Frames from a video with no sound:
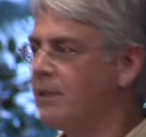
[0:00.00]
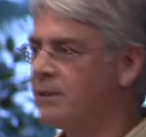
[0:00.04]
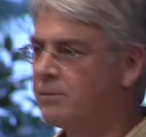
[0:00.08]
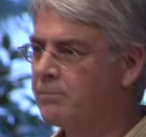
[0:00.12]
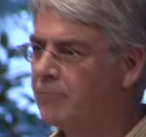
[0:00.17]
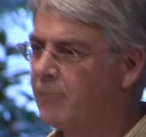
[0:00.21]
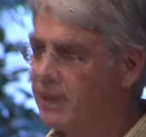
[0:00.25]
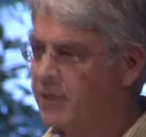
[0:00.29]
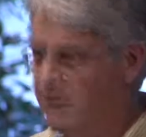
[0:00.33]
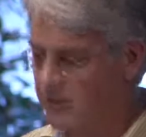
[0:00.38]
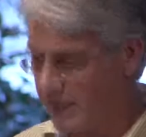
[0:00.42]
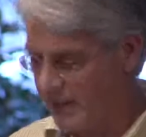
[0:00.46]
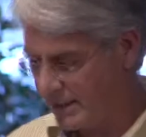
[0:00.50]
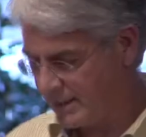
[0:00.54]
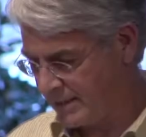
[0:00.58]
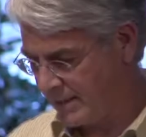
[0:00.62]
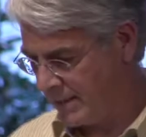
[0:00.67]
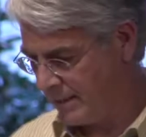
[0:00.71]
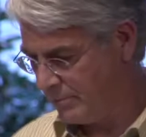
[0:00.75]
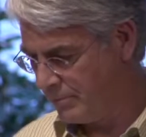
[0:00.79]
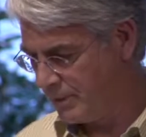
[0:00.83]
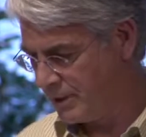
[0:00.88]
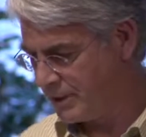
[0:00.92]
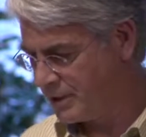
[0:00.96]
is much less
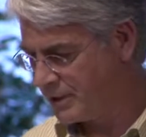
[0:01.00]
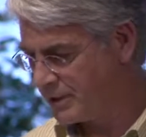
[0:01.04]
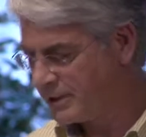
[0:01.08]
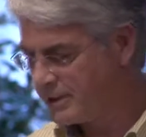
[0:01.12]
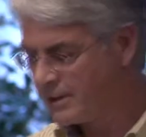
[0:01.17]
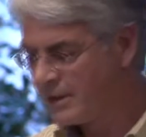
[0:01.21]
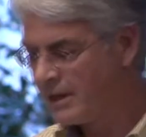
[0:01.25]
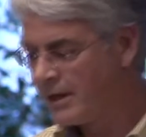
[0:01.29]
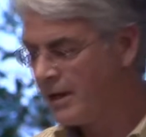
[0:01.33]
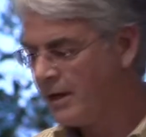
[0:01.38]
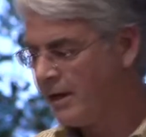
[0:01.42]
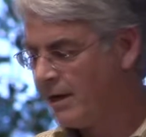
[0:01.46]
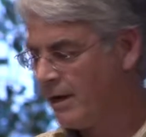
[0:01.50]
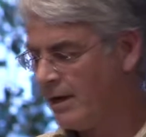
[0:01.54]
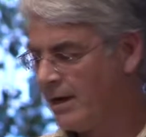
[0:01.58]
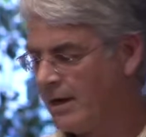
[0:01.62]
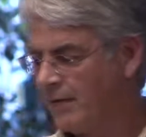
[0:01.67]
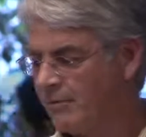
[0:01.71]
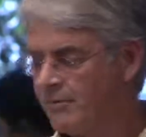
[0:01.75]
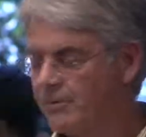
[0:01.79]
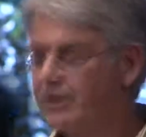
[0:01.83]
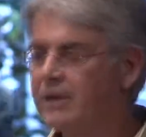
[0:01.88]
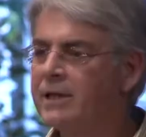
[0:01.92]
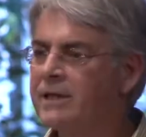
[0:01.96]
ambitious.
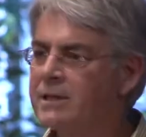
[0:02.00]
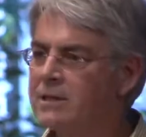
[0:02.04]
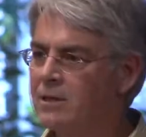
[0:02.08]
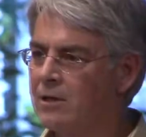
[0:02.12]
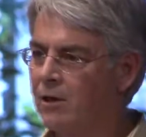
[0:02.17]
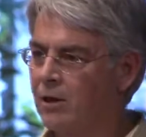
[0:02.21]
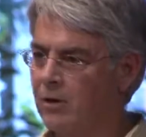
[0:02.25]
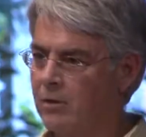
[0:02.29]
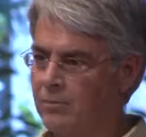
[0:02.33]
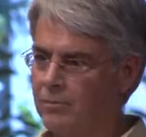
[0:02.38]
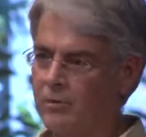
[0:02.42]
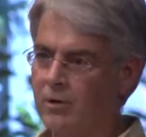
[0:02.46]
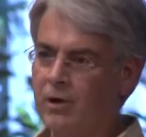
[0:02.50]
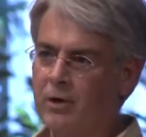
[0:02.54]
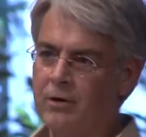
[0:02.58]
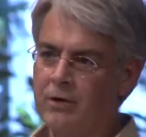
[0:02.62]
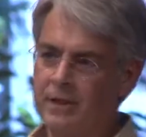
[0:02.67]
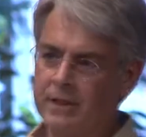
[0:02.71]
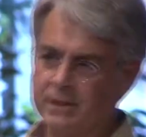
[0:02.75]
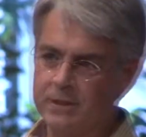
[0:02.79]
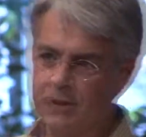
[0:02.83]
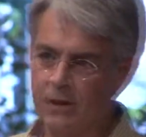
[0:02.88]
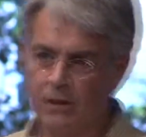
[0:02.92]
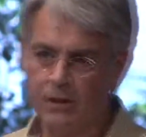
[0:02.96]
Very slow
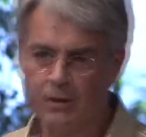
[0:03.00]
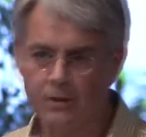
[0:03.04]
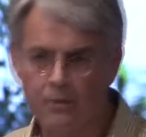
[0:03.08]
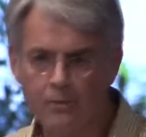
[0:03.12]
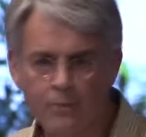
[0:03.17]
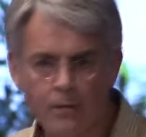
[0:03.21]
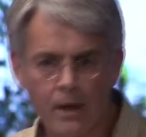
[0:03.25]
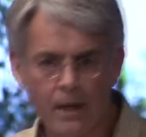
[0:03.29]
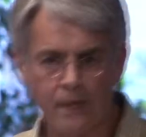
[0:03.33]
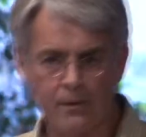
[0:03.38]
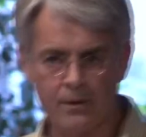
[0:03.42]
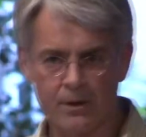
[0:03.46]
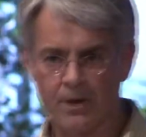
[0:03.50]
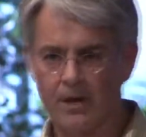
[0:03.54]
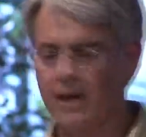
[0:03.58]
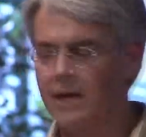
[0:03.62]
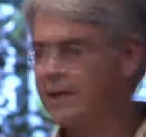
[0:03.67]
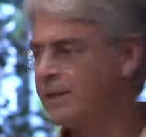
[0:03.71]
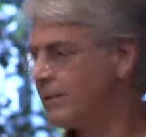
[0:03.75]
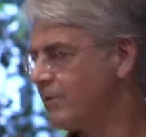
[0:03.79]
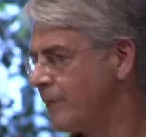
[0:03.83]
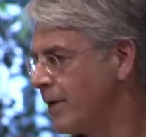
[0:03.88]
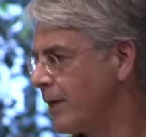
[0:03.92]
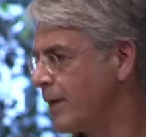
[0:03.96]
progress on the
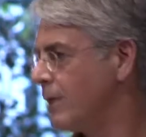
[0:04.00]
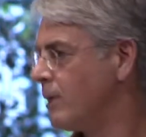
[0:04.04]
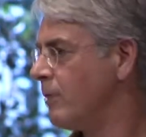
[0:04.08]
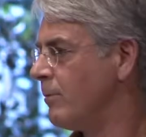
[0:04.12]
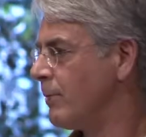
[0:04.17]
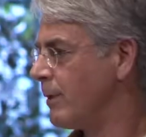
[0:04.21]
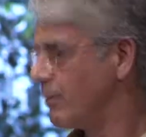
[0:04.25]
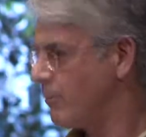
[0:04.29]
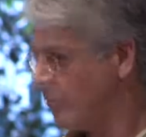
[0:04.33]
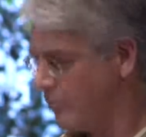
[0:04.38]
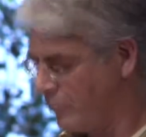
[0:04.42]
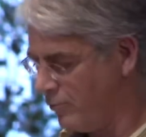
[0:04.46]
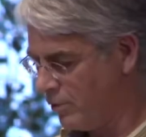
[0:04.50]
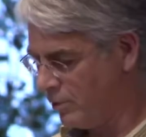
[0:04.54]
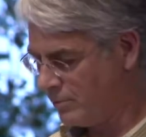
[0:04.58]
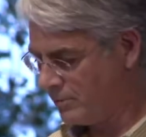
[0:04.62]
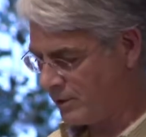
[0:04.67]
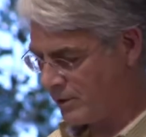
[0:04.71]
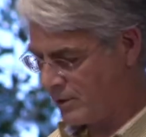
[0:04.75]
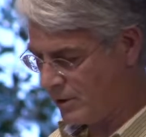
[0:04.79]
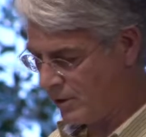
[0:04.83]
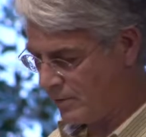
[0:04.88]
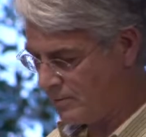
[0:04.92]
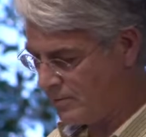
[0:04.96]
kinds of economic reforms
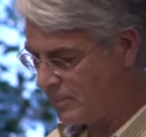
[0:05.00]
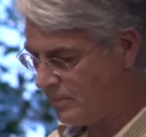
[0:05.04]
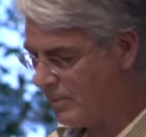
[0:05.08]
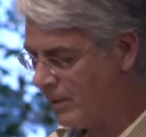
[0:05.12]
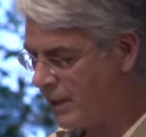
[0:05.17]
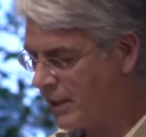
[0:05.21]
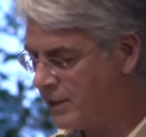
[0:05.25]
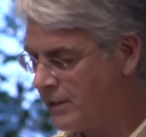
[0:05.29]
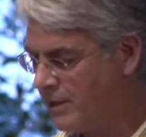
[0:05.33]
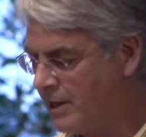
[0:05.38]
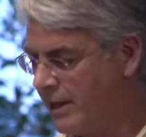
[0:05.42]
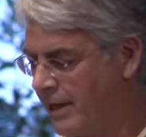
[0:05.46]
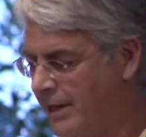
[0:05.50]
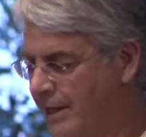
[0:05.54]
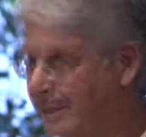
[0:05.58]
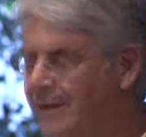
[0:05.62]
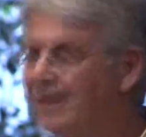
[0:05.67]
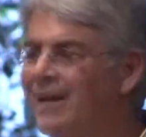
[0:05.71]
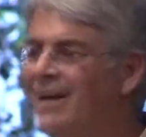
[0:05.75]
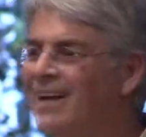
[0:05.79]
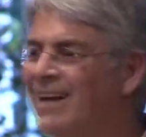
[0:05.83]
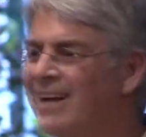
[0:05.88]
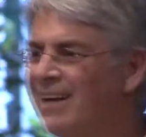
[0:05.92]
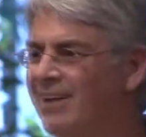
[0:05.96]
adopted by China.
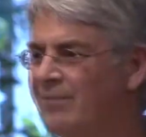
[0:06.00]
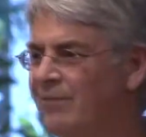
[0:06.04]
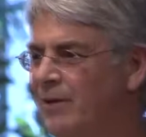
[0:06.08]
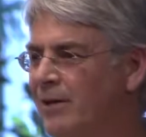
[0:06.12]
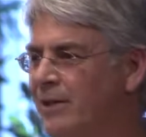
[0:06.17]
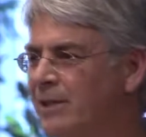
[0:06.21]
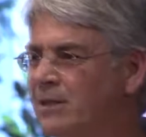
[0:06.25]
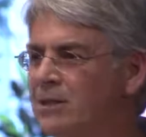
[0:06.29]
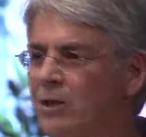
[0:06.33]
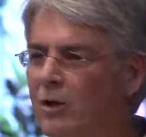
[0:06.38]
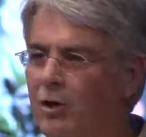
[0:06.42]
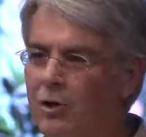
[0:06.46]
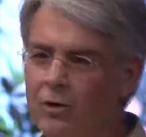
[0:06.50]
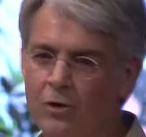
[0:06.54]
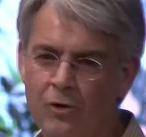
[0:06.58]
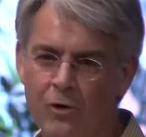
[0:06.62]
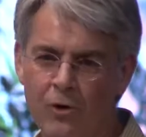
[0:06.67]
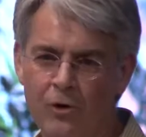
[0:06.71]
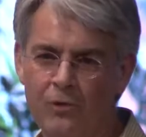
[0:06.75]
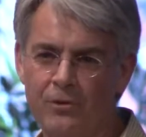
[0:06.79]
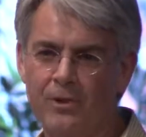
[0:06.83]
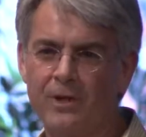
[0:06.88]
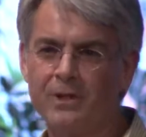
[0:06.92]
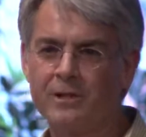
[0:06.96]
Very slow
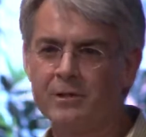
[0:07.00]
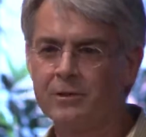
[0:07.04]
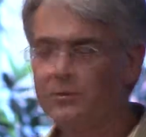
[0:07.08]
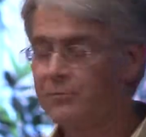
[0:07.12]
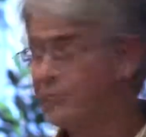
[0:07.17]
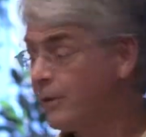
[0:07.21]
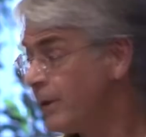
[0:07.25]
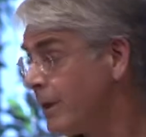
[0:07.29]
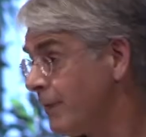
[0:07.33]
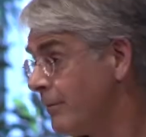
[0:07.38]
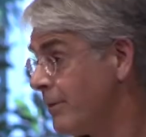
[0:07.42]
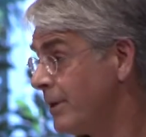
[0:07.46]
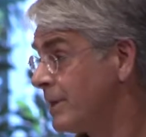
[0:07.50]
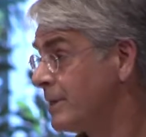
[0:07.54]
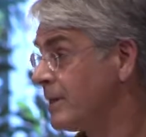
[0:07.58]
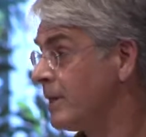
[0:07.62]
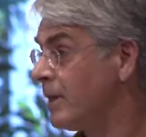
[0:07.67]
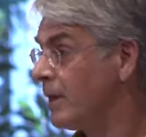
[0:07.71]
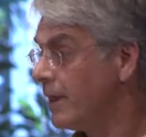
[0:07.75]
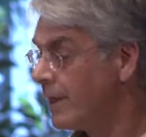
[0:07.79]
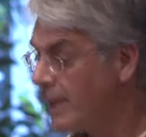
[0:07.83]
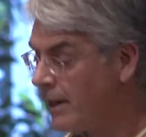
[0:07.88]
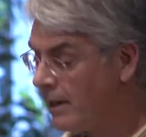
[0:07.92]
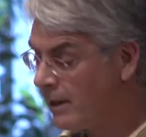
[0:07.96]
growth until very
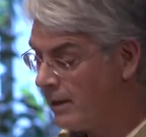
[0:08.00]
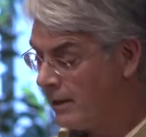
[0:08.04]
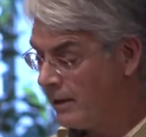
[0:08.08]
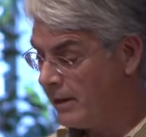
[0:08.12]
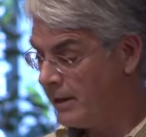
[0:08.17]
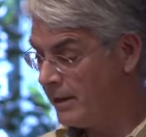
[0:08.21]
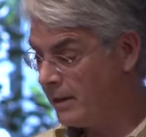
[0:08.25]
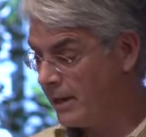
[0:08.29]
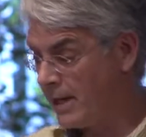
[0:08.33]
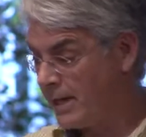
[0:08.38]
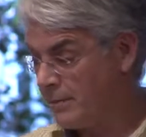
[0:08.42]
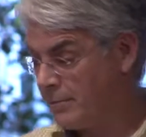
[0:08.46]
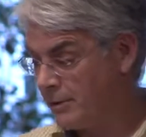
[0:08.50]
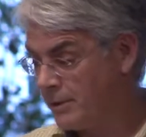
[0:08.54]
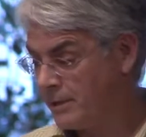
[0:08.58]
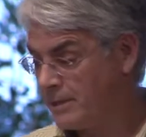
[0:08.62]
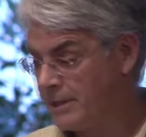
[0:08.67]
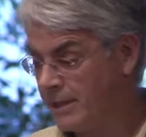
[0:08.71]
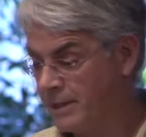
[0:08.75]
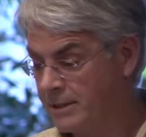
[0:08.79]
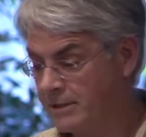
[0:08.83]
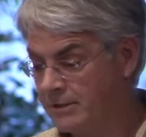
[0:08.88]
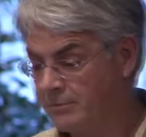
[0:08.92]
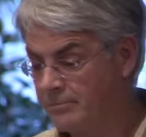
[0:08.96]
recently in
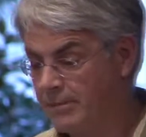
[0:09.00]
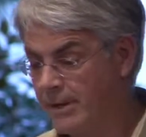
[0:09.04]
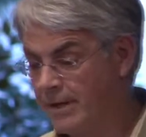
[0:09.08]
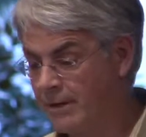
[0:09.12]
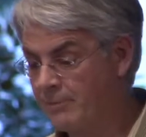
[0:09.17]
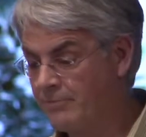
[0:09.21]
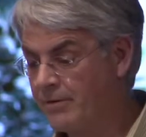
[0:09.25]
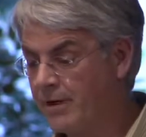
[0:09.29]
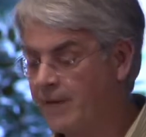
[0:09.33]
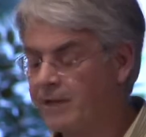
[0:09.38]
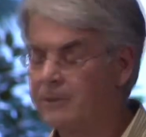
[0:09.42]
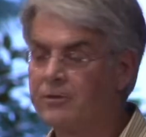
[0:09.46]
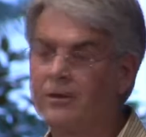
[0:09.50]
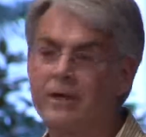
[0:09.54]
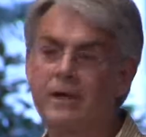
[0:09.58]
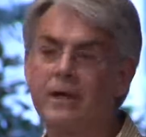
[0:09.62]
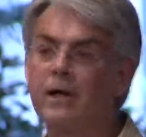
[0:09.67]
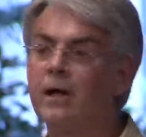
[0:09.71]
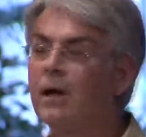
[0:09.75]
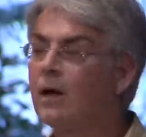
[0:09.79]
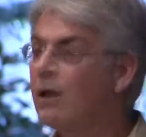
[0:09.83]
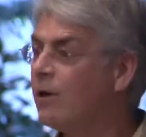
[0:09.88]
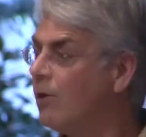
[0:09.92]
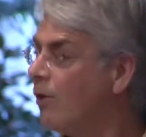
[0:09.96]
labor-intensive manufacturing.
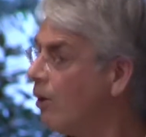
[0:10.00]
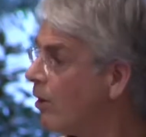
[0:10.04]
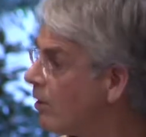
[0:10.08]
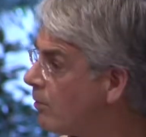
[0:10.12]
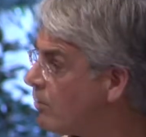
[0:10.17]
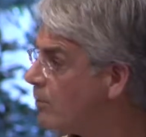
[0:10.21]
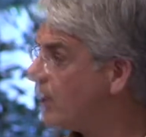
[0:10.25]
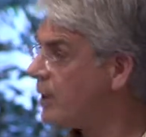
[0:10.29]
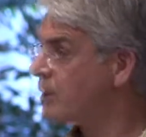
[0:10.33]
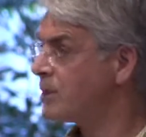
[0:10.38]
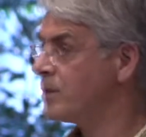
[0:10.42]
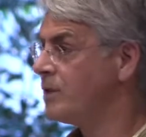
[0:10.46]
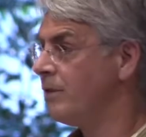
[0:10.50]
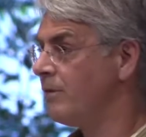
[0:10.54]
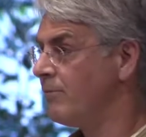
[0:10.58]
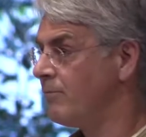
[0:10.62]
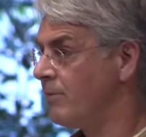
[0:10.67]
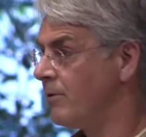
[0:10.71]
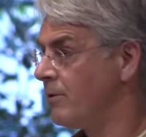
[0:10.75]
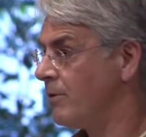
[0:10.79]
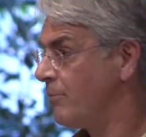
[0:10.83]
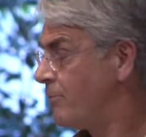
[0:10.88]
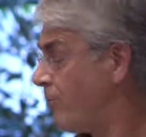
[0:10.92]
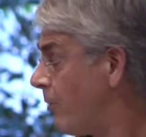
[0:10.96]
Not much
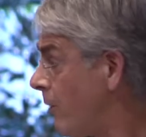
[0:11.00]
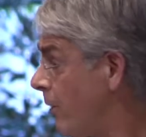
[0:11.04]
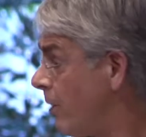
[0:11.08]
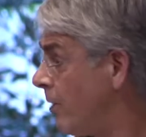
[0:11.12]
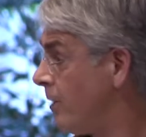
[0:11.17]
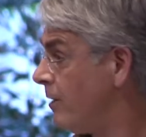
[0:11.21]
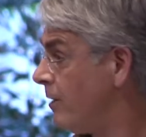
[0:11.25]
in the foreign